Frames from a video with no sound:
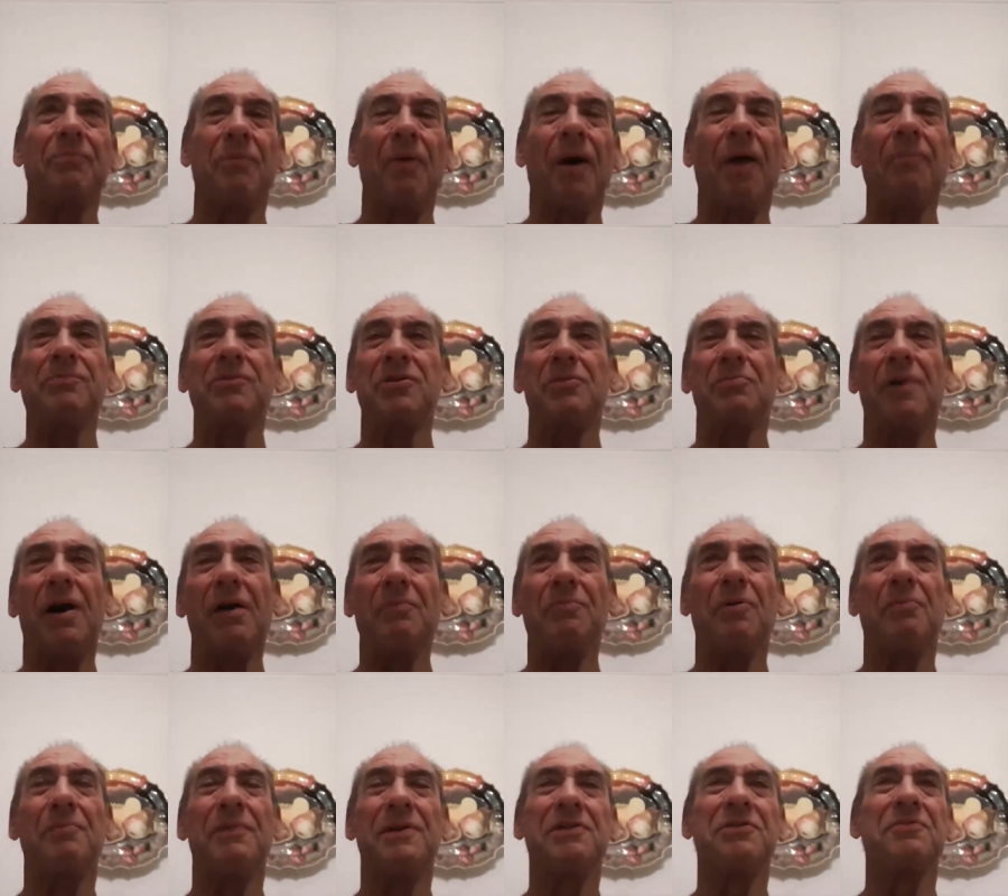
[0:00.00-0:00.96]
up to my
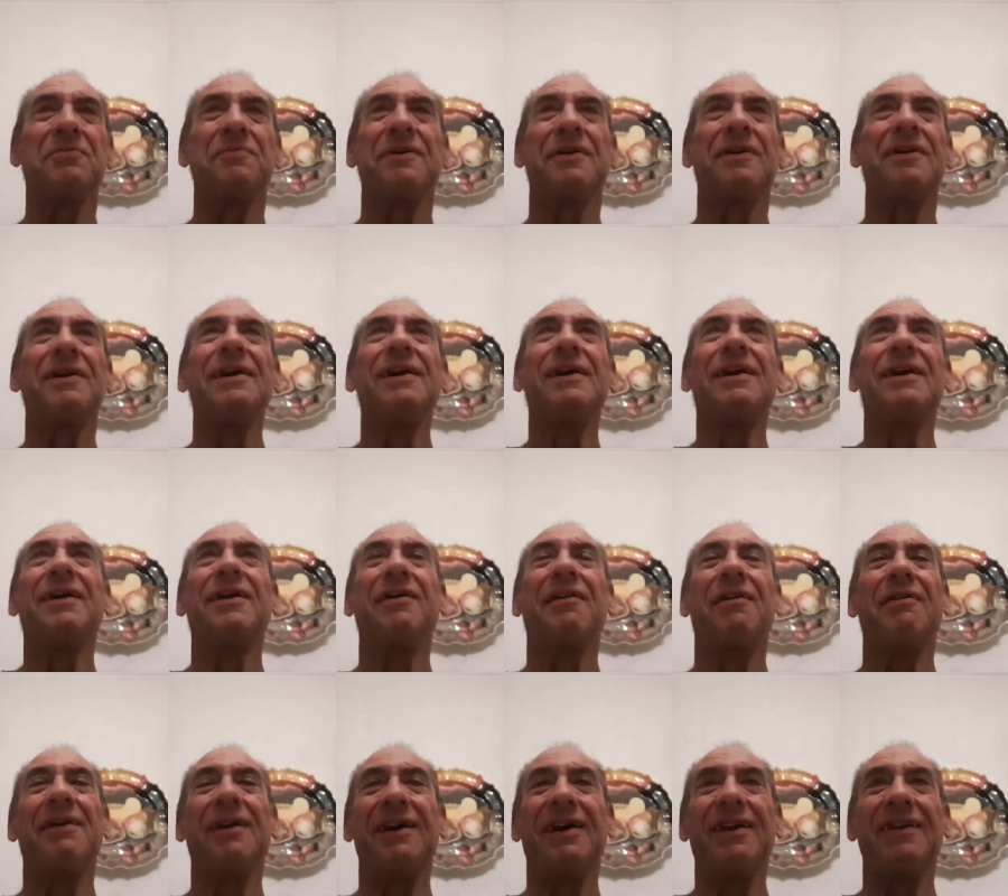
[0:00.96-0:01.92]
bar mitzvah,
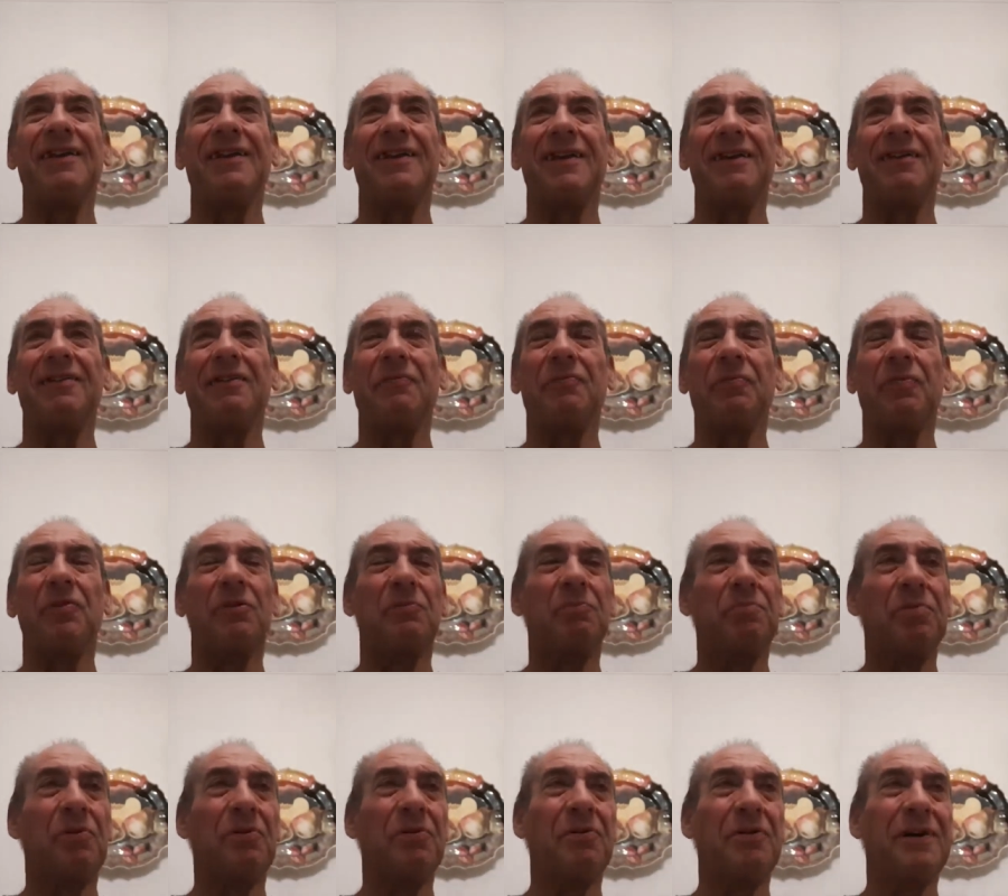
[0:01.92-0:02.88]
going in for the
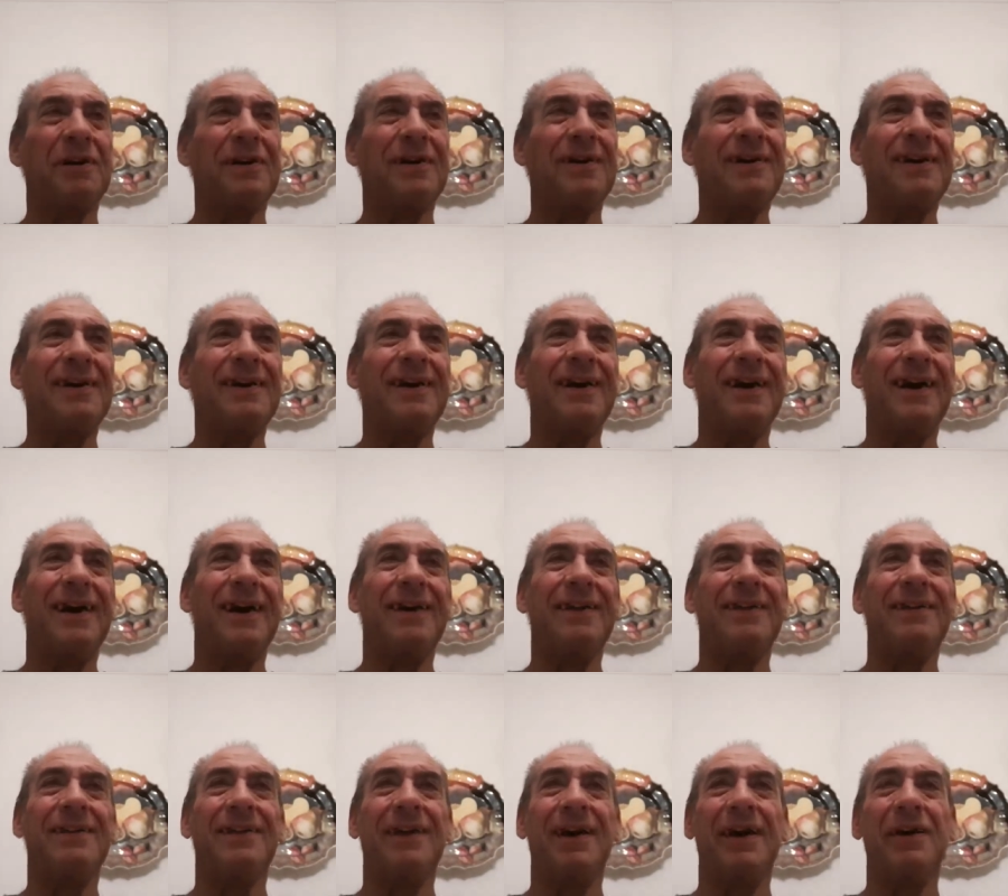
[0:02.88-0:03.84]
brocha
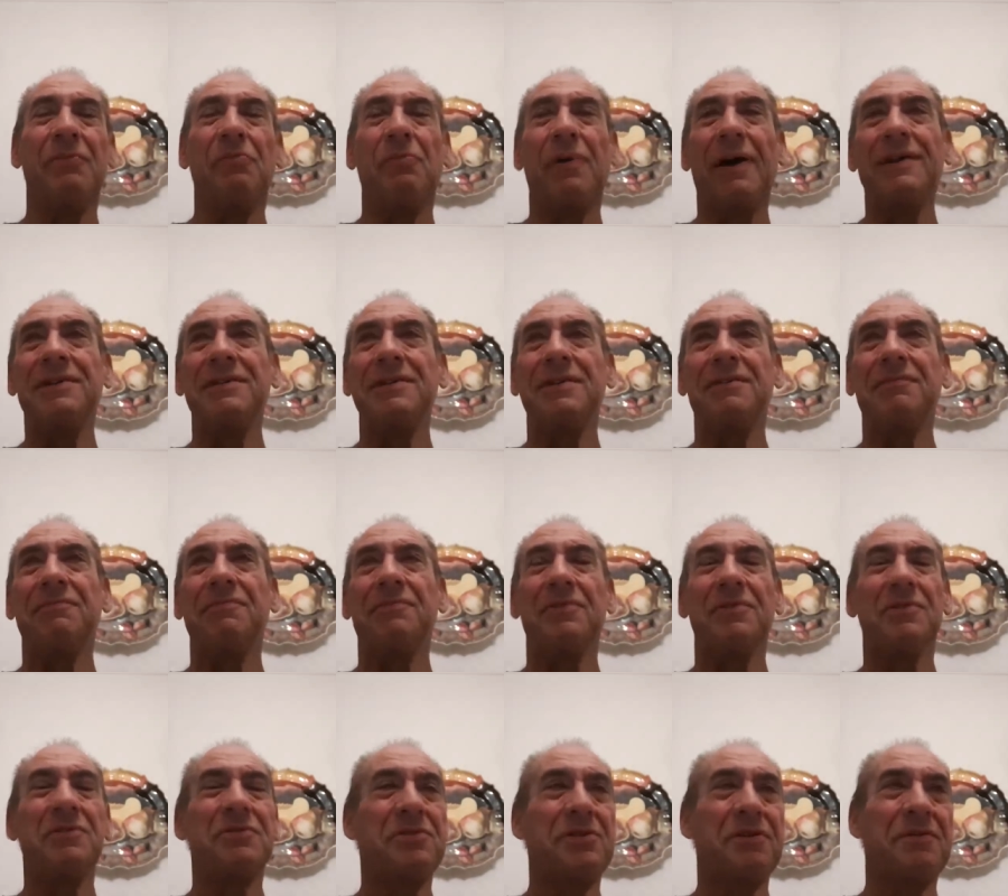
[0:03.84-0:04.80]
and waiting for
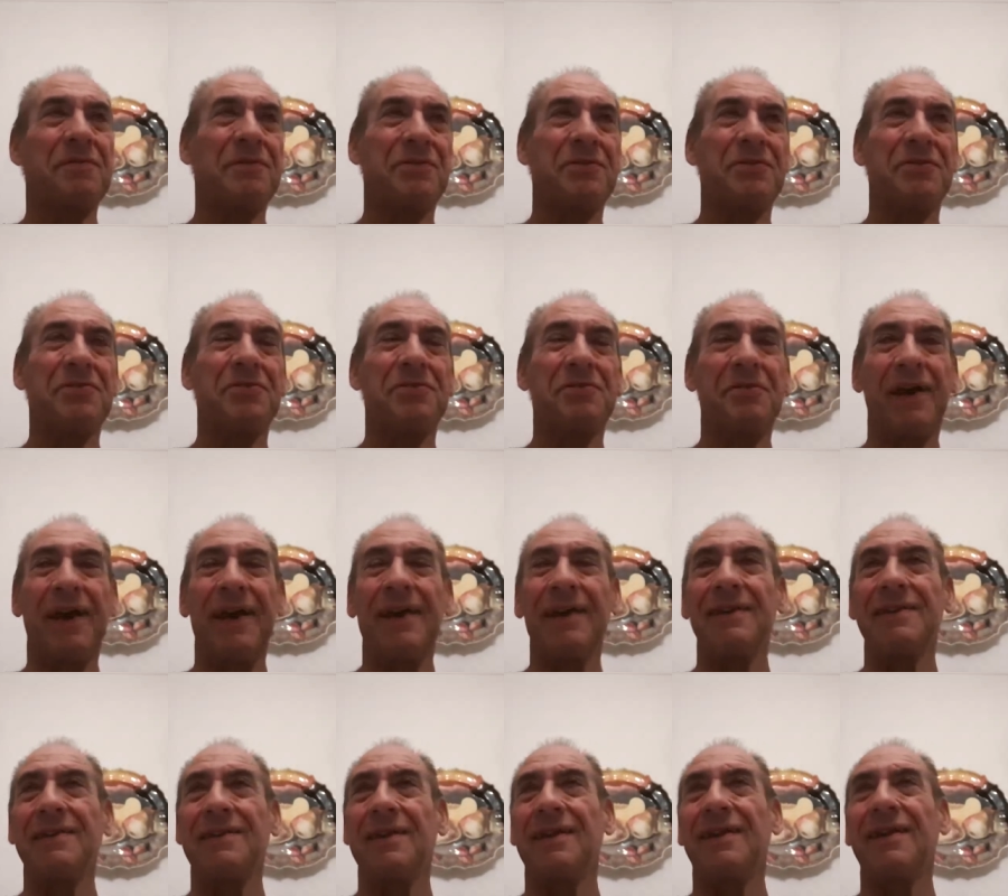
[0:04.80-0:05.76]
the services to
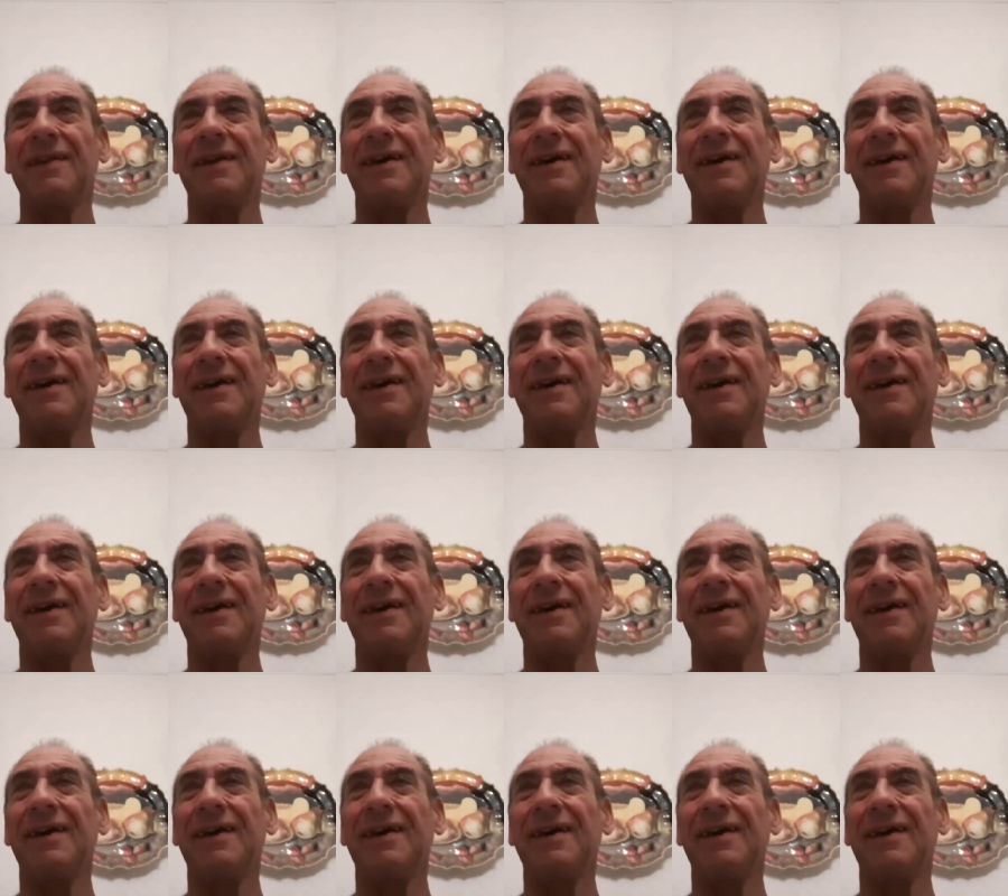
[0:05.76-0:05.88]
end.